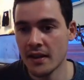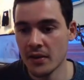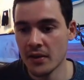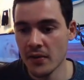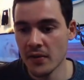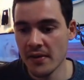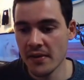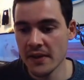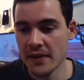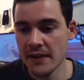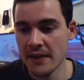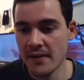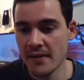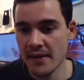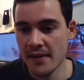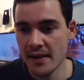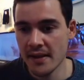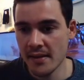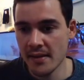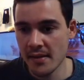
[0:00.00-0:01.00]
It also
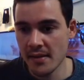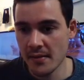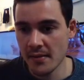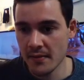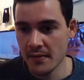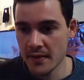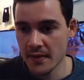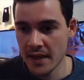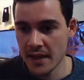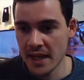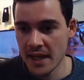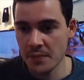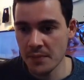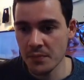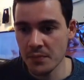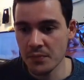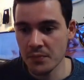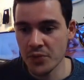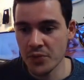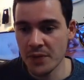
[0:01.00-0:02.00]
gives us a
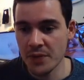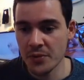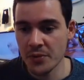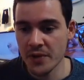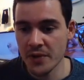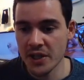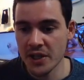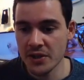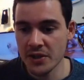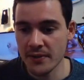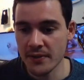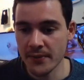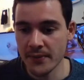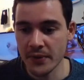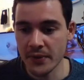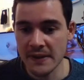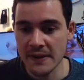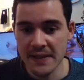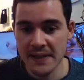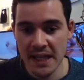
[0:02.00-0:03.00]
preparation
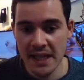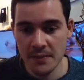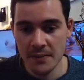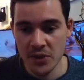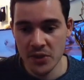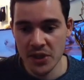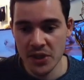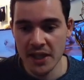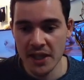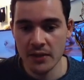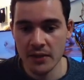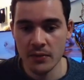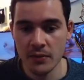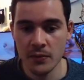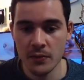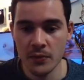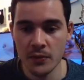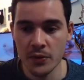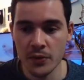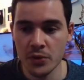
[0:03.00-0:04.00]
for the state machine,
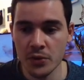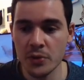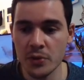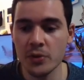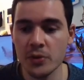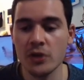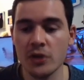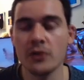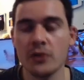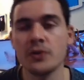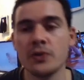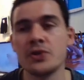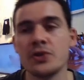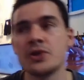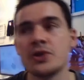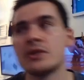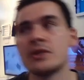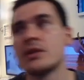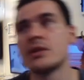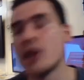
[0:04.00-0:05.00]
which we would
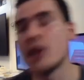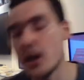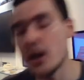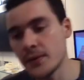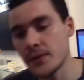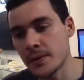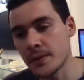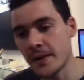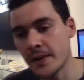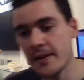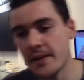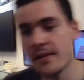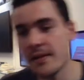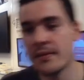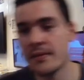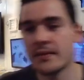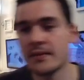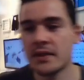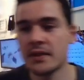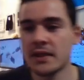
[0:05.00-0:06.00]
launch afterwards.